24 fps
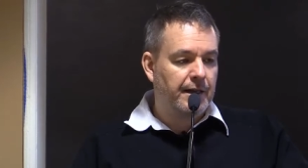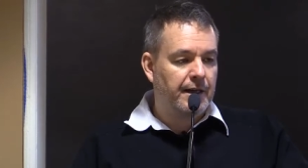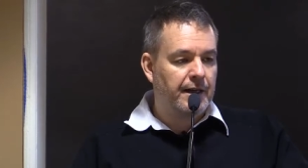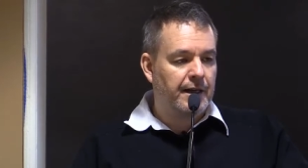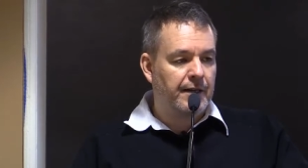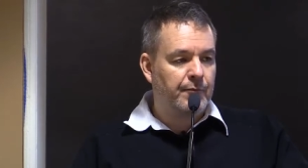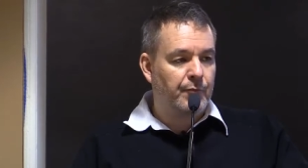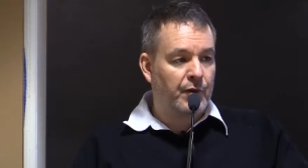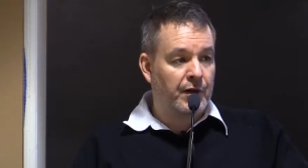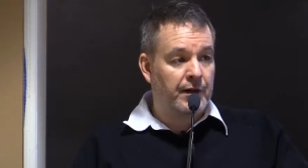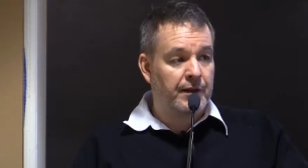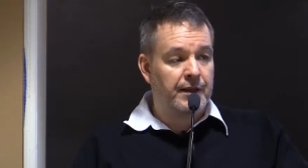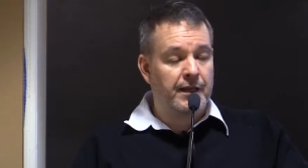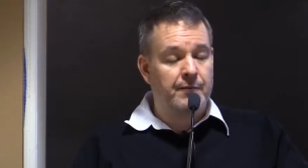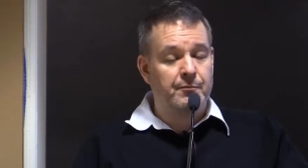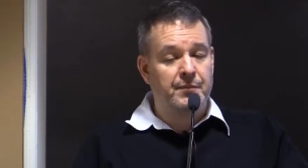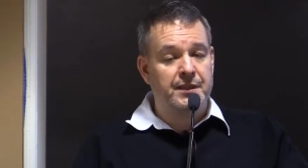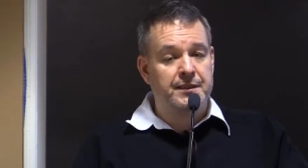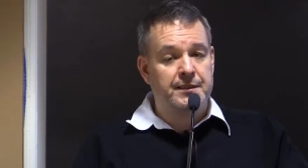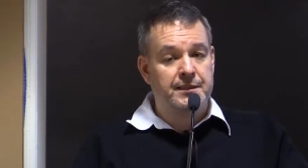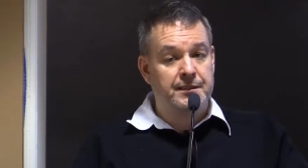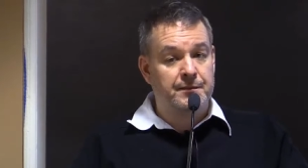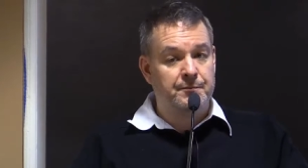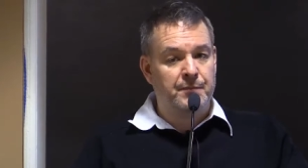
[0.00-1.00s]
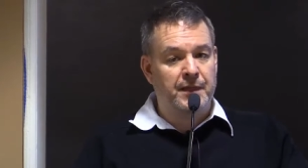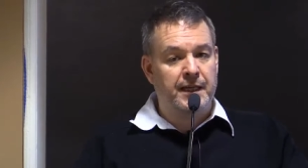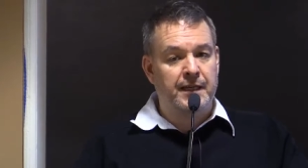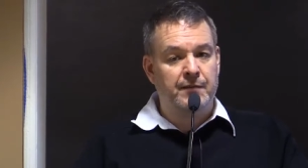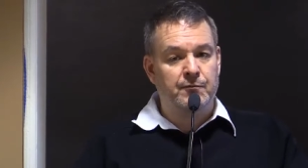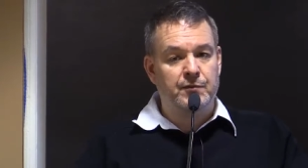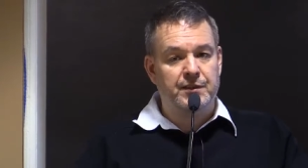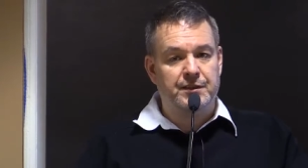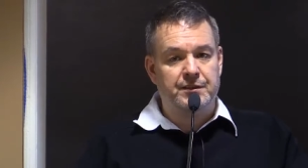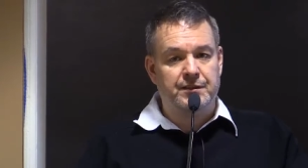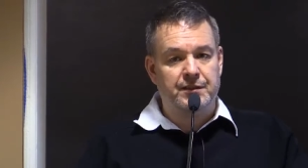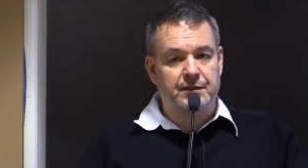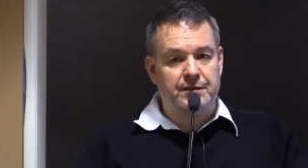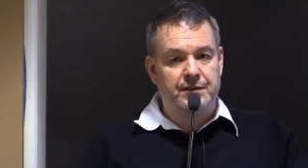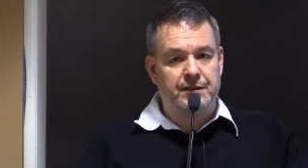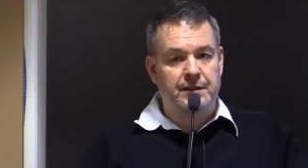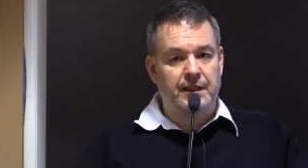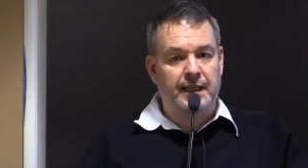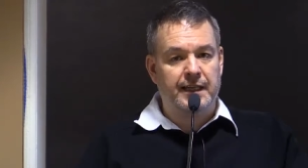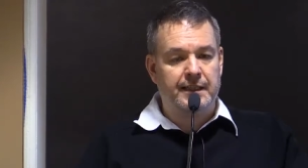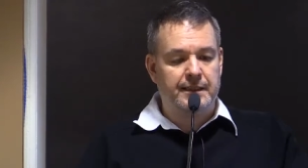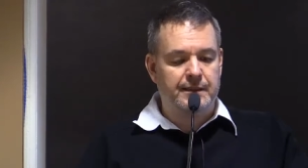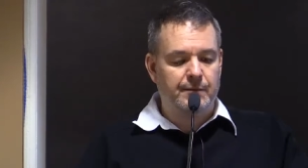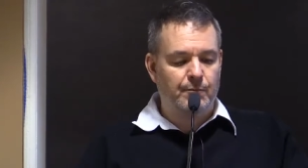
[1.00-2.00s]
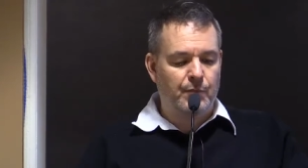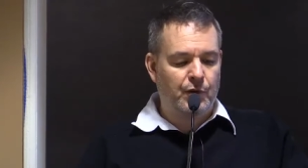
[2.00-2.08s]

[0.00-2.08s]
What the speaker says: and part of that business plan was to select a